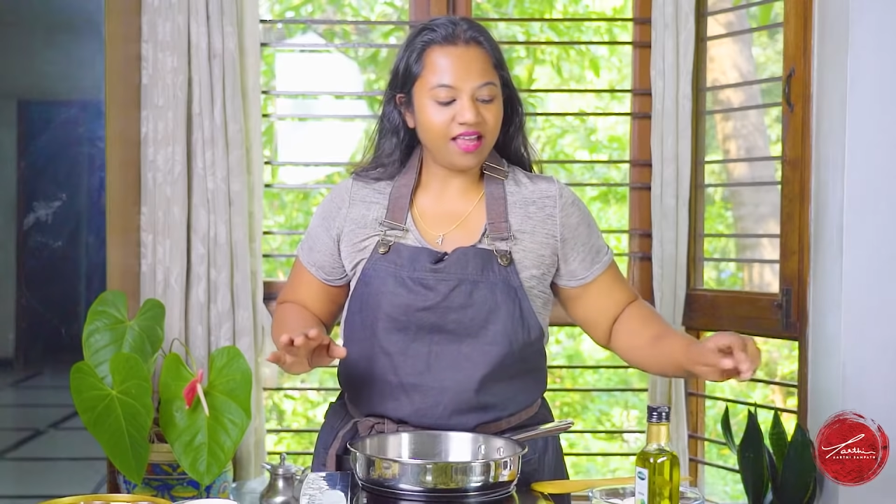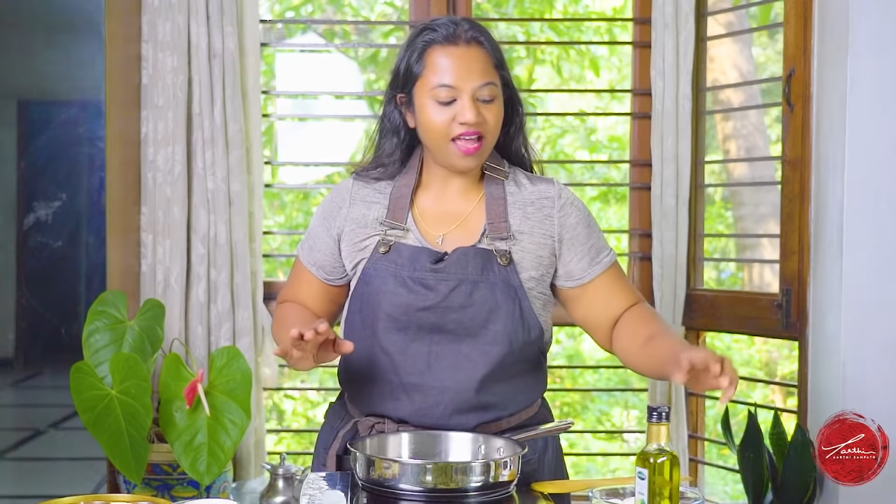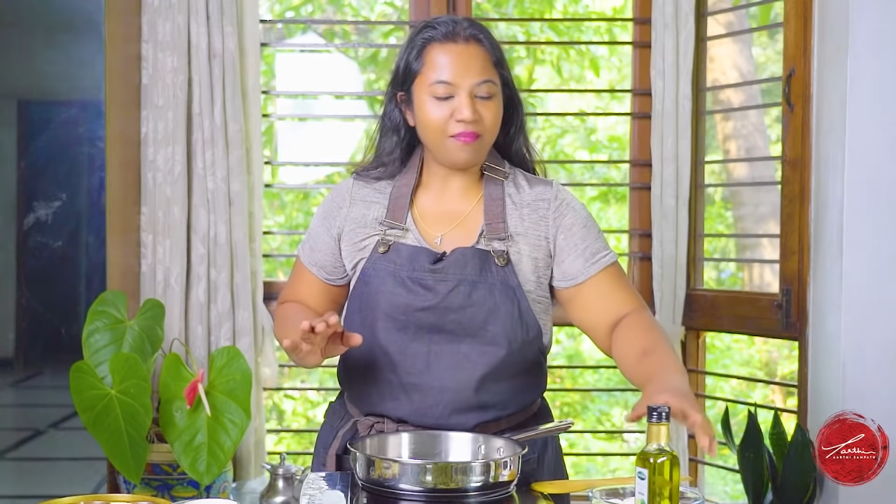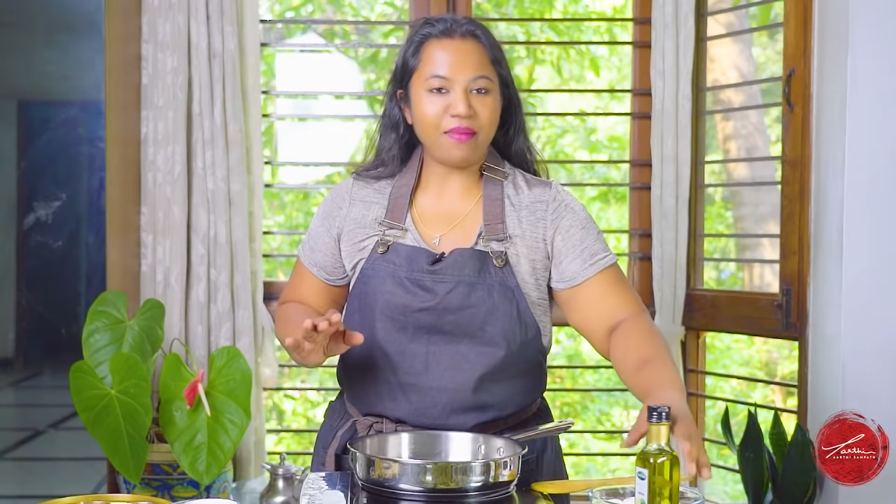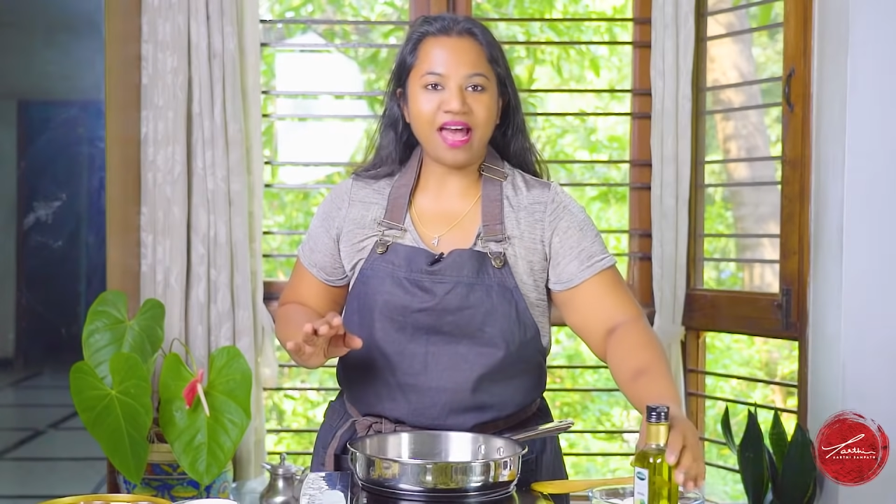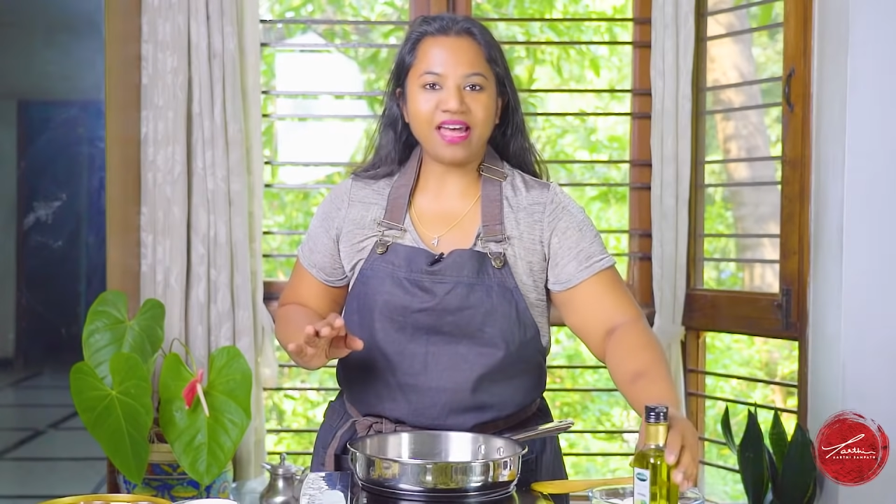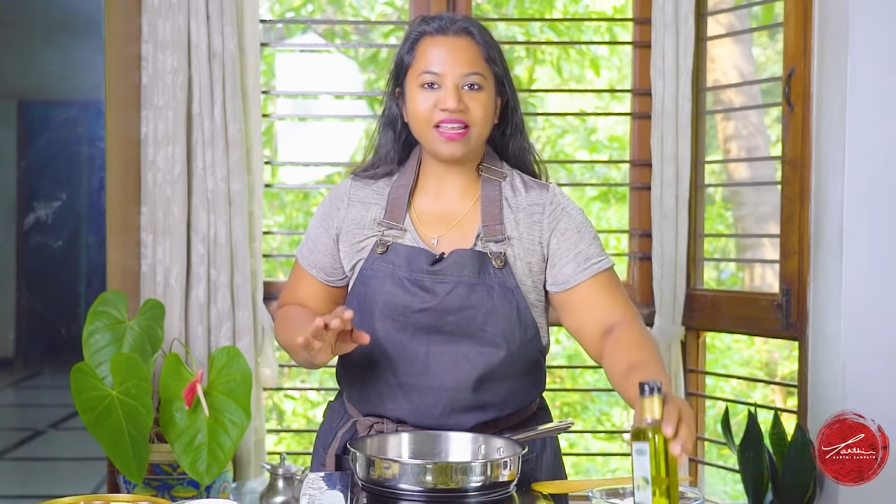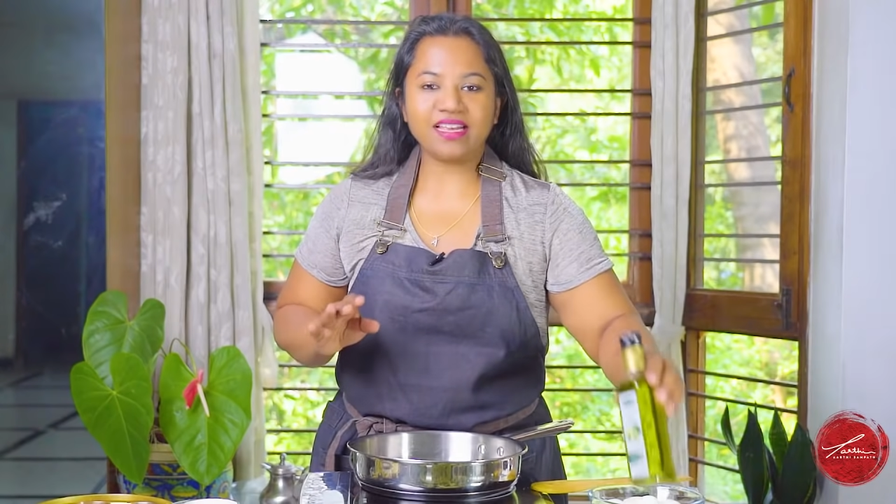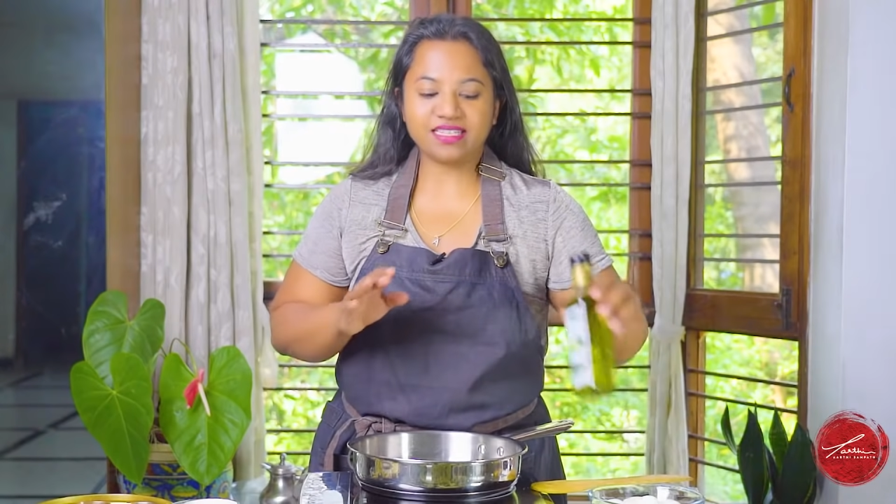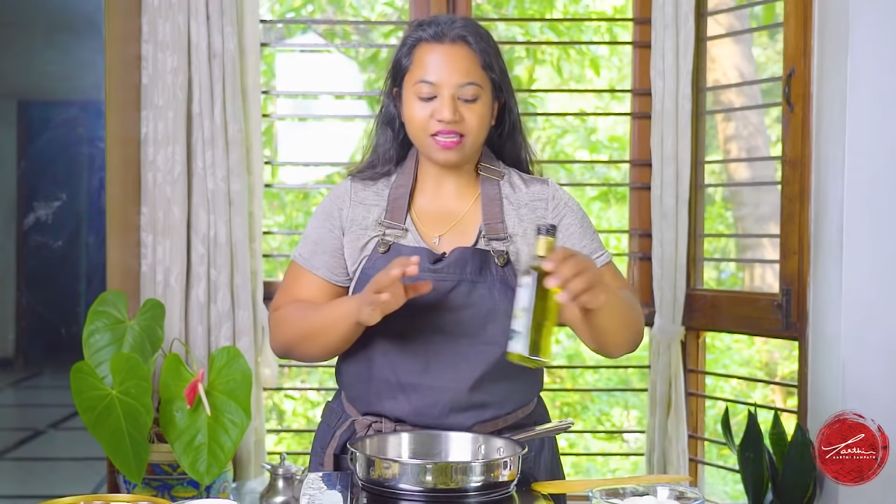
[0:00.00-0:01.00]
I'm
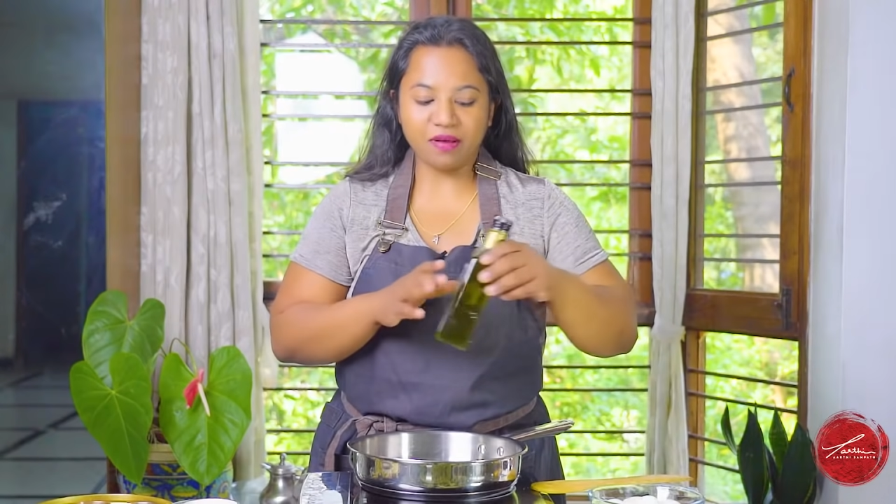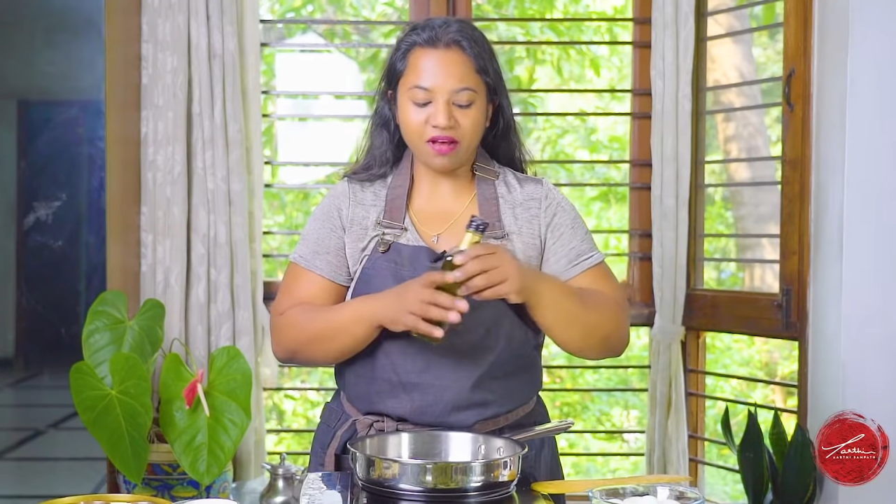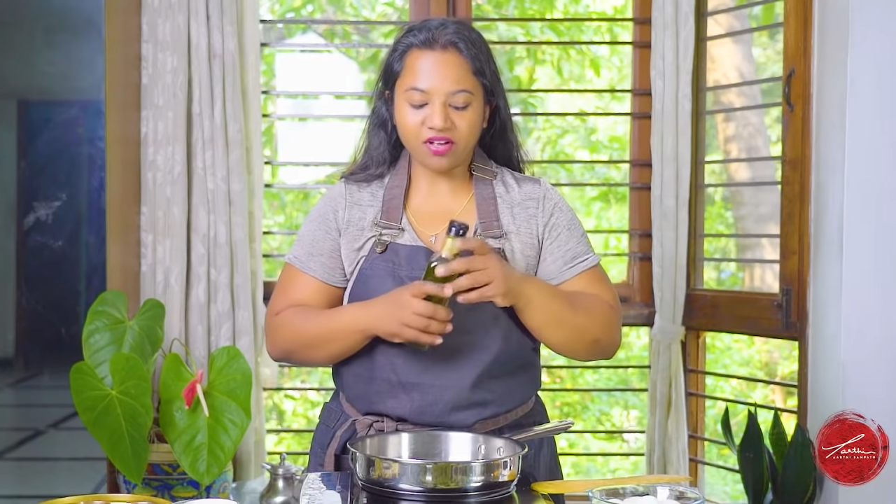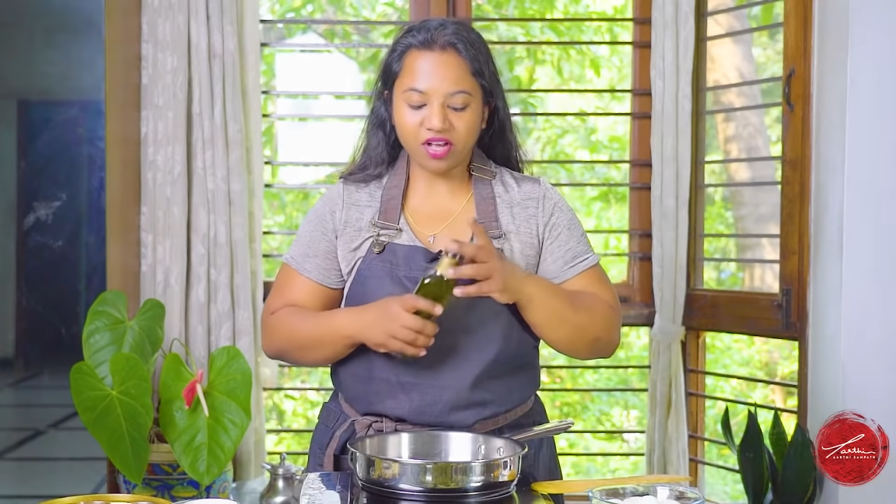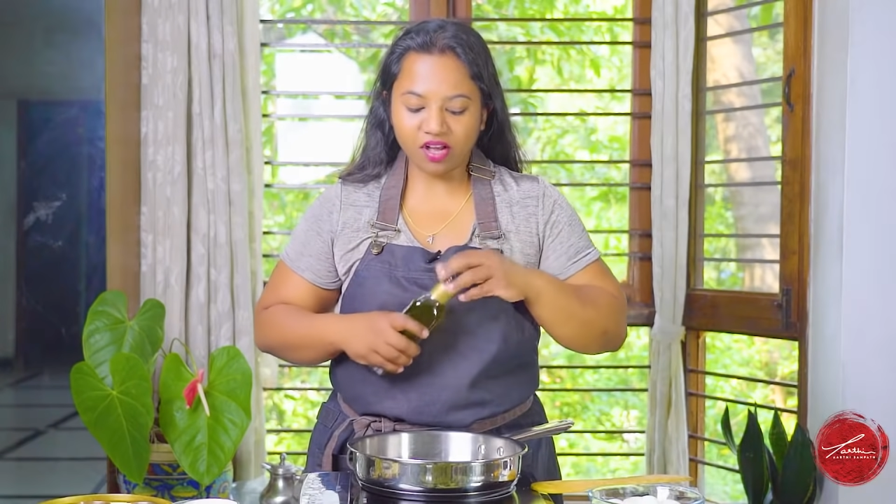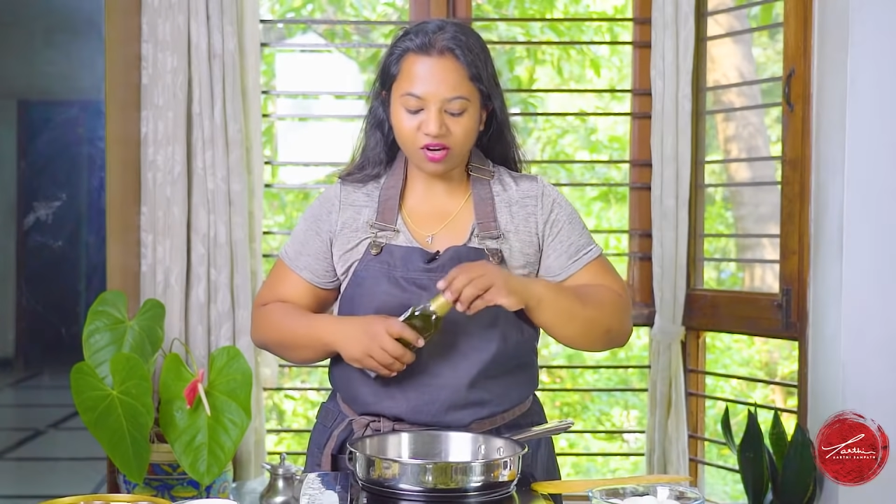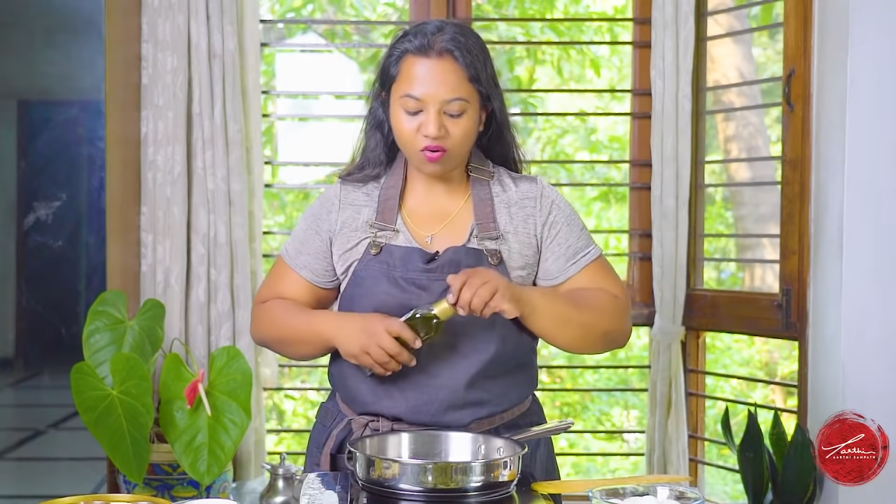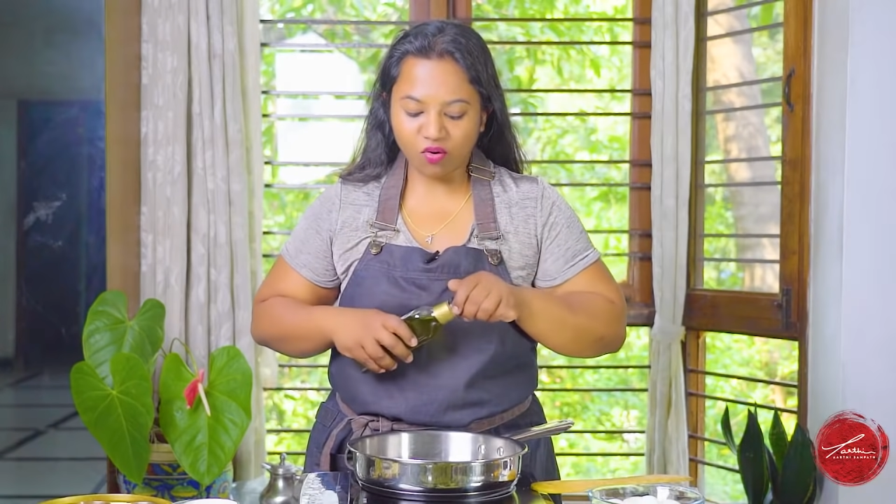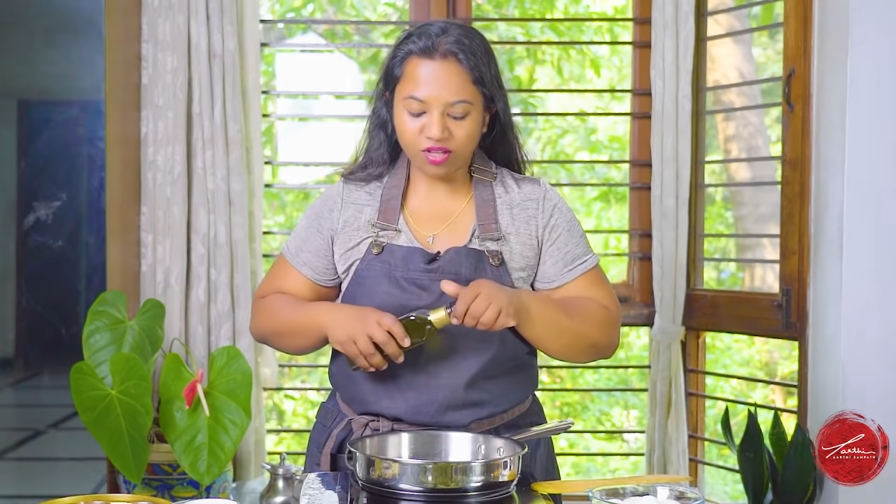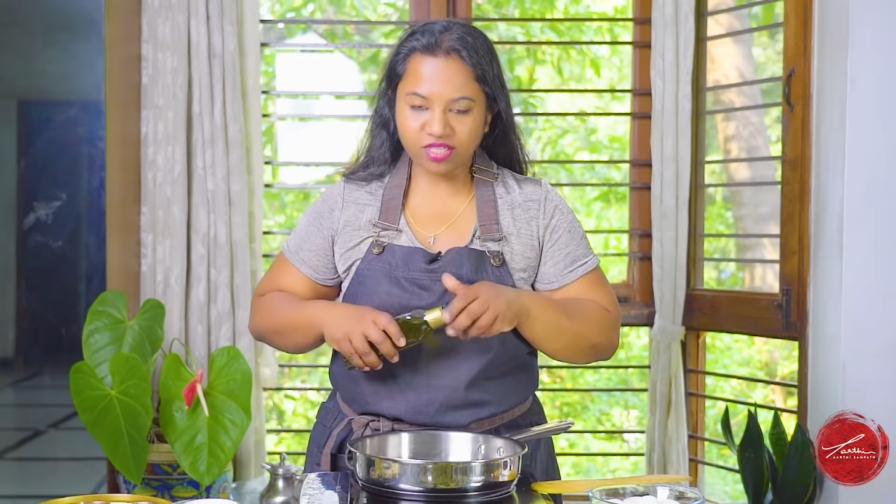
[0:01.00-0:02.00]
adding some avocado
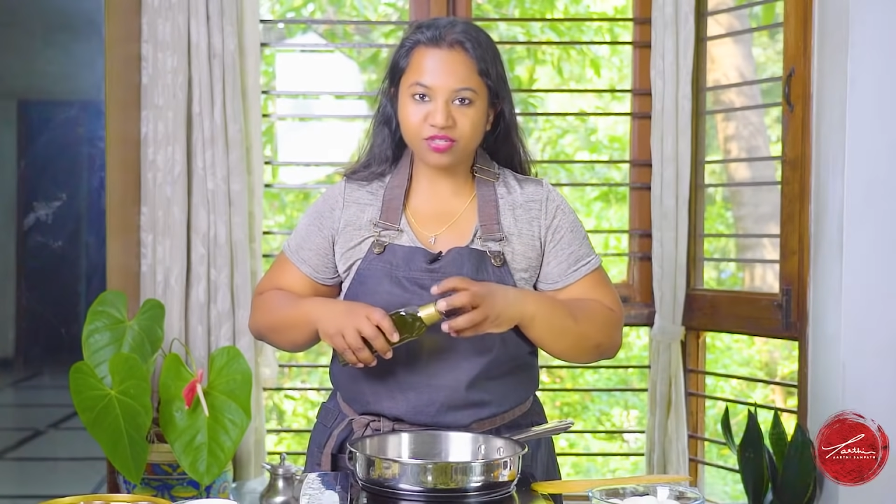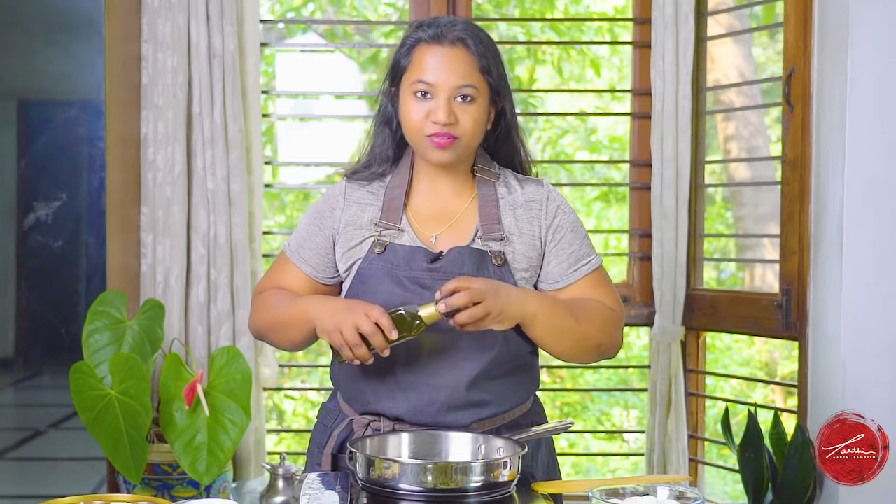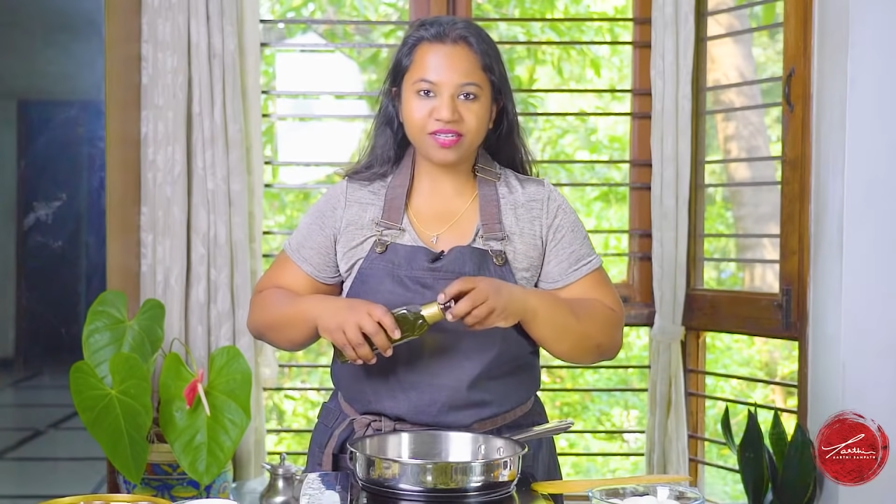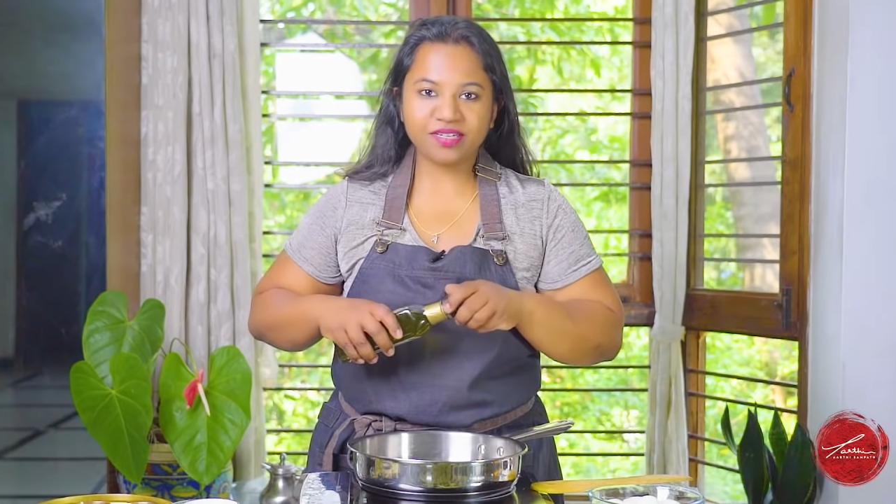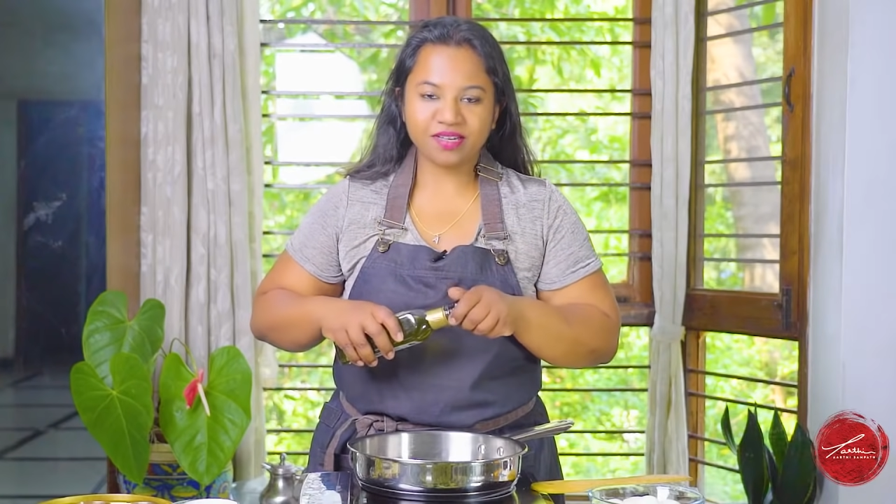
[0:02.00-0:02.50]
oil to it,